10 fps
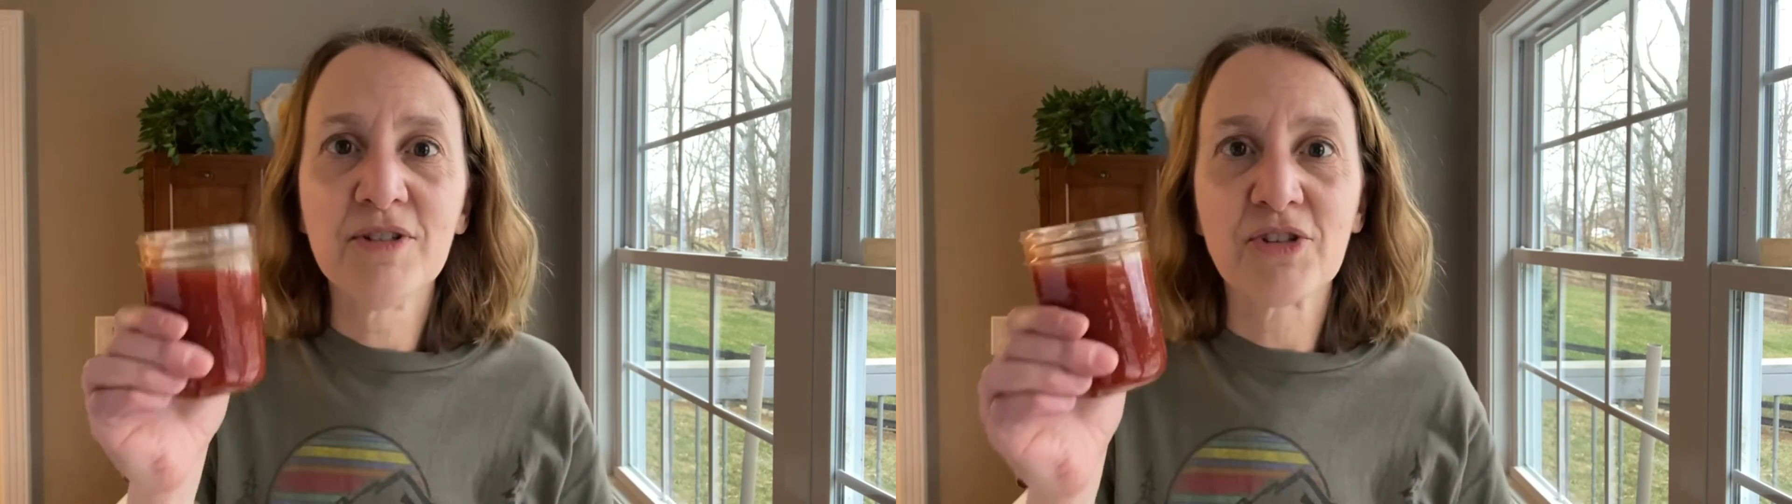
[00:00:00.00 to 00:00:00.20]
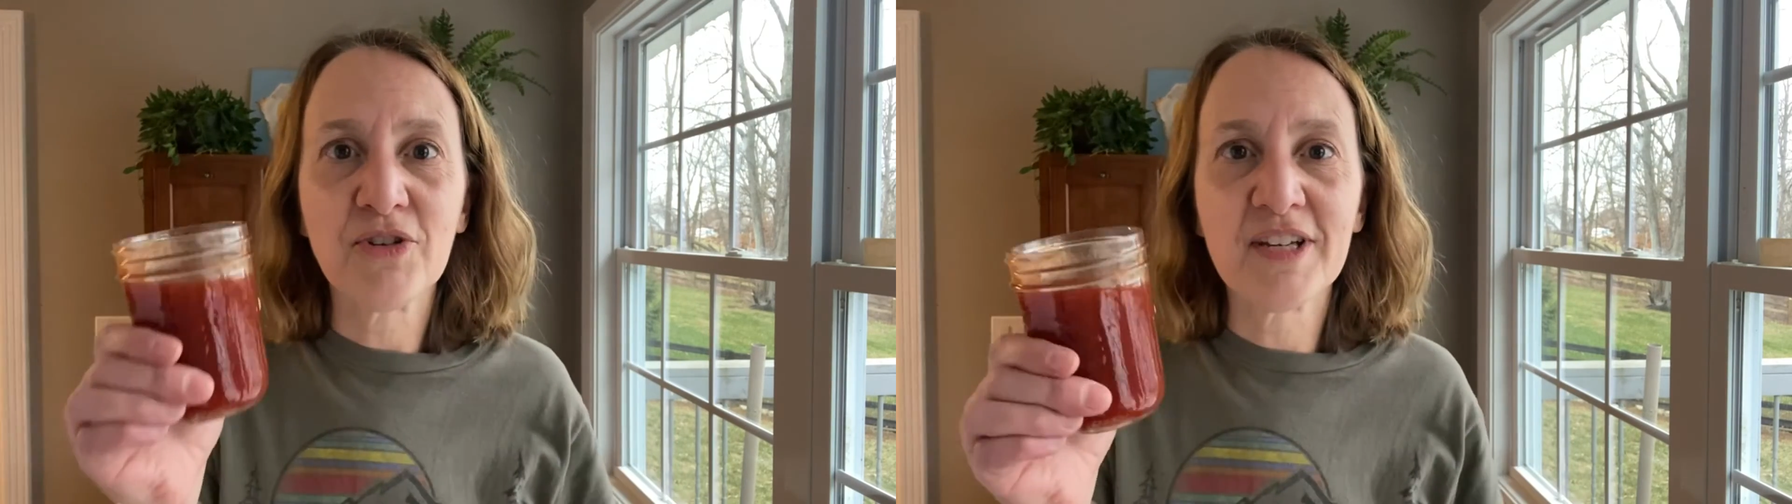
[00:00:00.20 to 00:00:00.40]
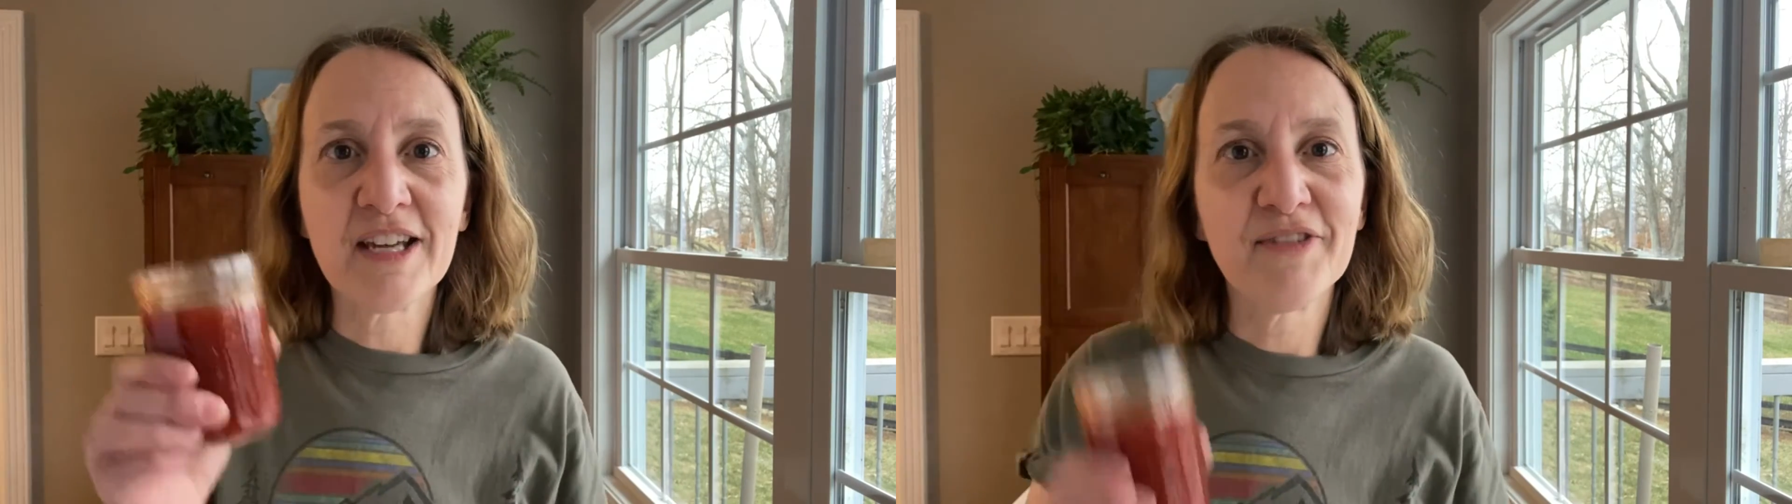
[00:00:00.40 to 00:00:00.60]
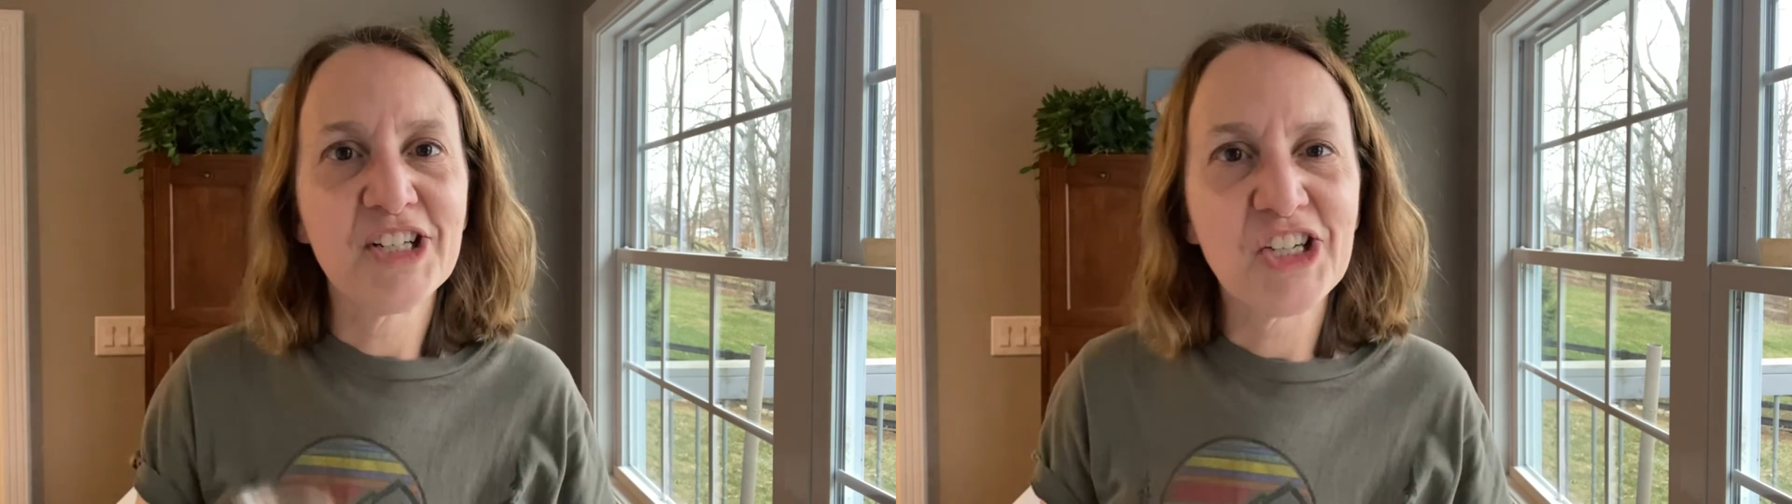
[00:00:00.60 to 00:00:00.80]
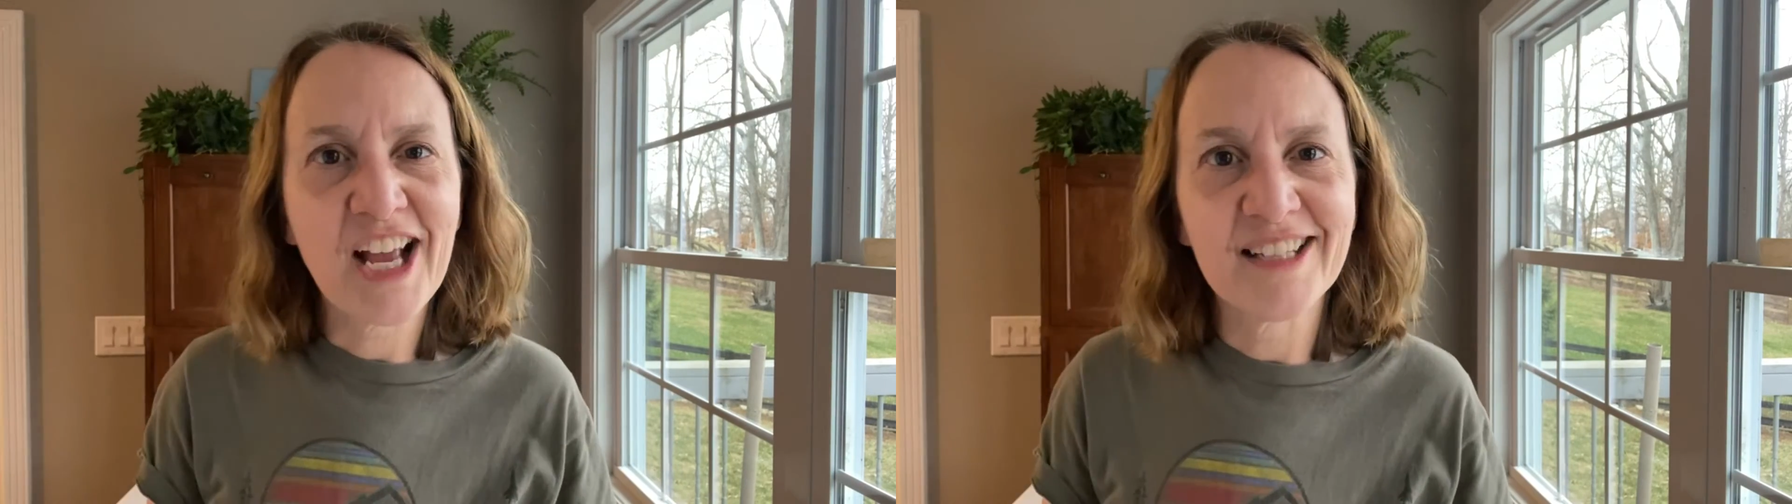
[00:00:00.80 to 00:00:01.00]
so you can give it a
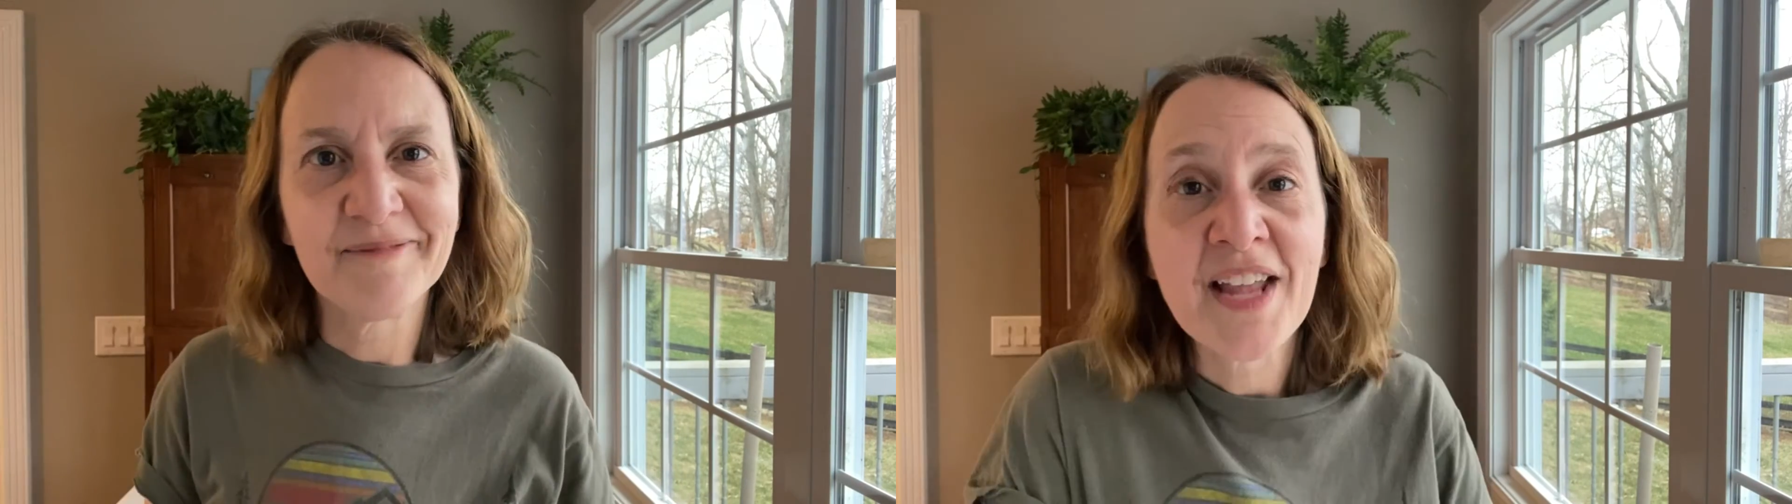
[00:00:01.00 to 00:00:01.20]
shot.